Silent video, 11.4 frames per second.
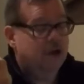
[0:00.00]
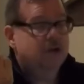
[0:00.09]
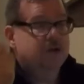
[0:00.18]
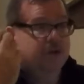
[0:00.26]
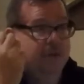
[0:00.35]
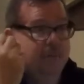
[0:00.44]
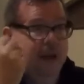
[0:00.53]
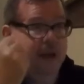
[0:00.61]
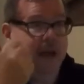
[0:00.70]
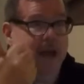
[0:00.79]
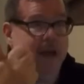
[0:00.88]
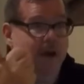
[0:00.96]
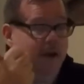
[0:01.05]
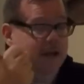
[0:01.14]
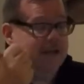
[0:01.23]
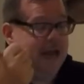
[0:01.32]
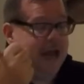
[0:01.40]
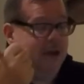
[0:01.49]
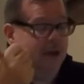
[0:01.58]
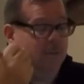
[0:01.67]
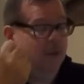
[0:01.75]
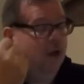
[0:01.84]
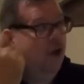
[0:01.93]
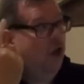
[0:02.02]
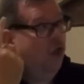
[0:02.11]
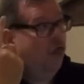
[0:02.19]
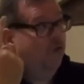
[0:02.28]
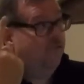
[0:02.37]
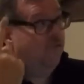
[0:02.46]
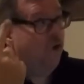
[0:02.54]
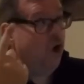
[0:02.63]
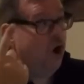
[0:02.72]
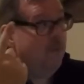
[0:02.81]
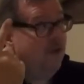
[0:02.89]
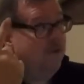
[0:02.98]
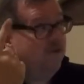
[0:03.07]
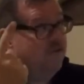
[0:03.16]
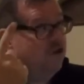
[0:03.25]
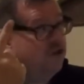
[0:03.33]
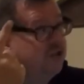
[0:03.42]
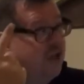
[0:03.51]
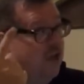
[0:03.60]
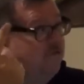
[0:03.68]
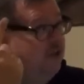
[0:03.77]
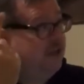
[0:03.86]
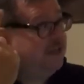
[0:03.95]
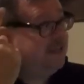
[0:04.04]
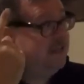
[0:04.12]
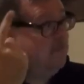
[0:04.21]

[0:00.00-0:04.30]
So the mediator is Adam. The form of the first covenant is a